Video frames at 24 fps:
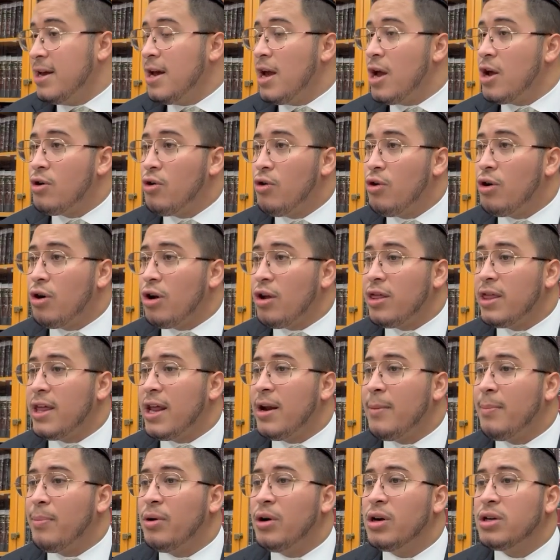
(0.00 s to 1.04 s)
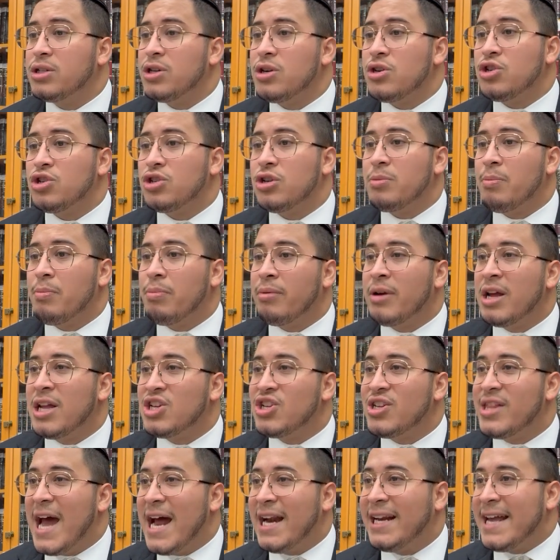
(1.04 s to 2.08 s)
in order that a person should
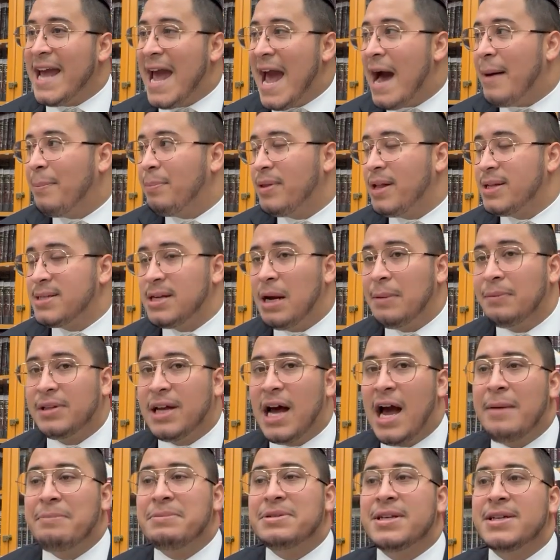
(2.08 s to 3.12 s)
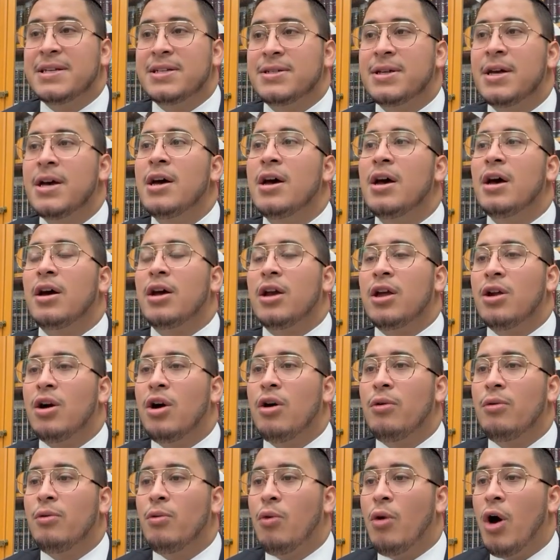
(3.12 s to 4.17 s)
bridge that gap that sometimes his, you
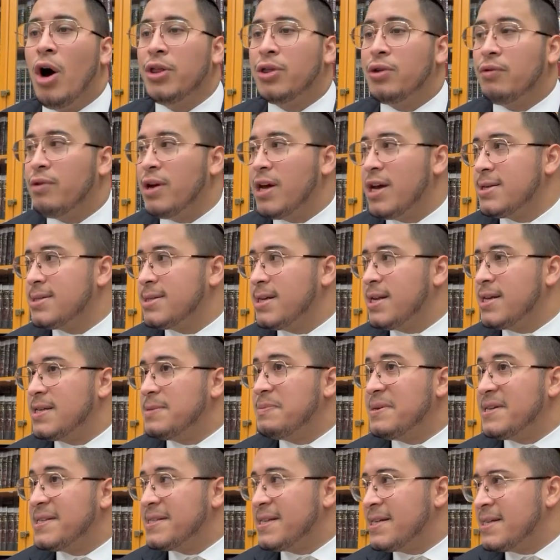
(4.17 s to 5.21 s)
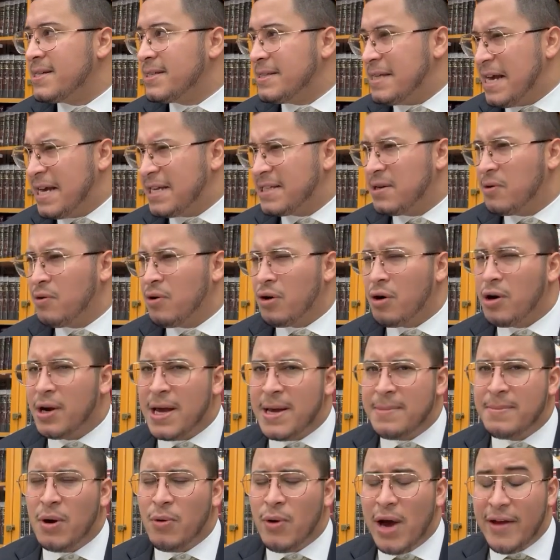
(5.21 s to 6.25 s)
know, wanderings and his business takes
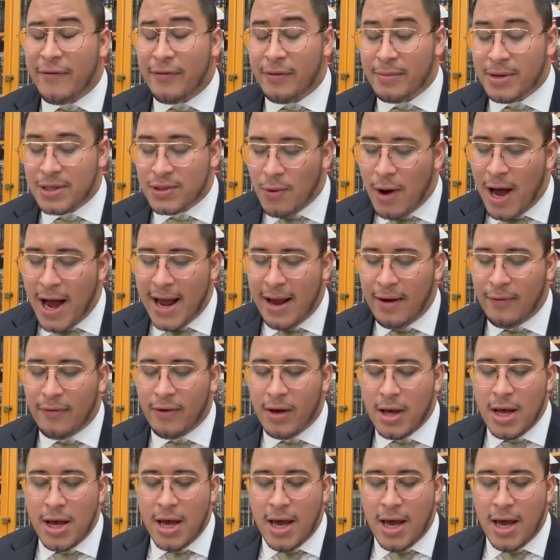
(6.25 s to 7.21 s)
him away from his wife.